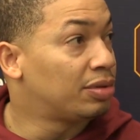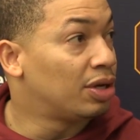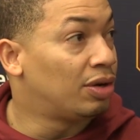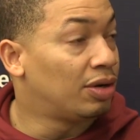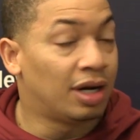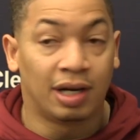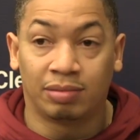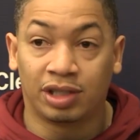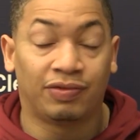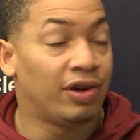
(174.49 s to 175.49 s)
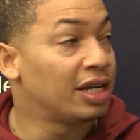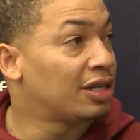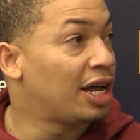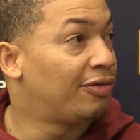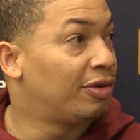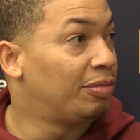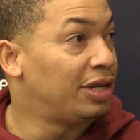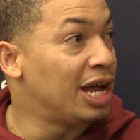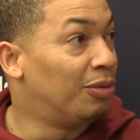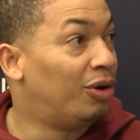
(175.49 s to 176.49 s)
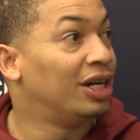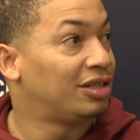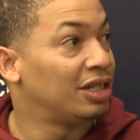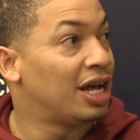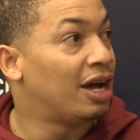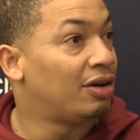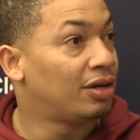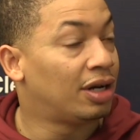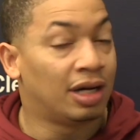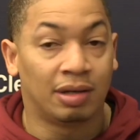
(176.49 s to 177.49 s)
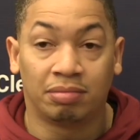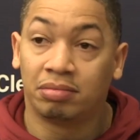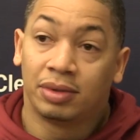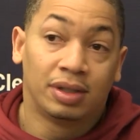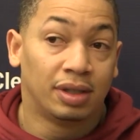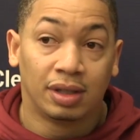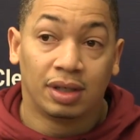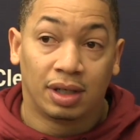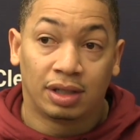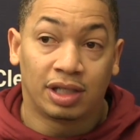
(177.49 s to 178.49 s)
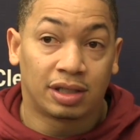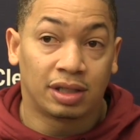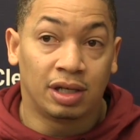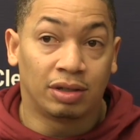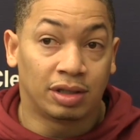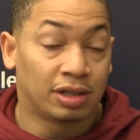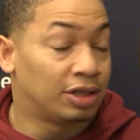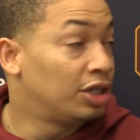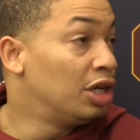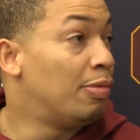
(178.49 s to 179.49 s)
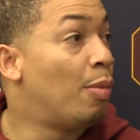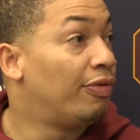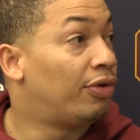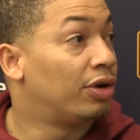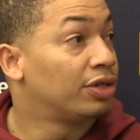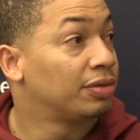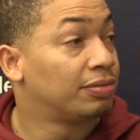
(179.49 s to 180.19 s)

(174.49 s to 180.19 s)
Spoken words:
So just very excited from day one to now. Just, you know, it's a good moment for us.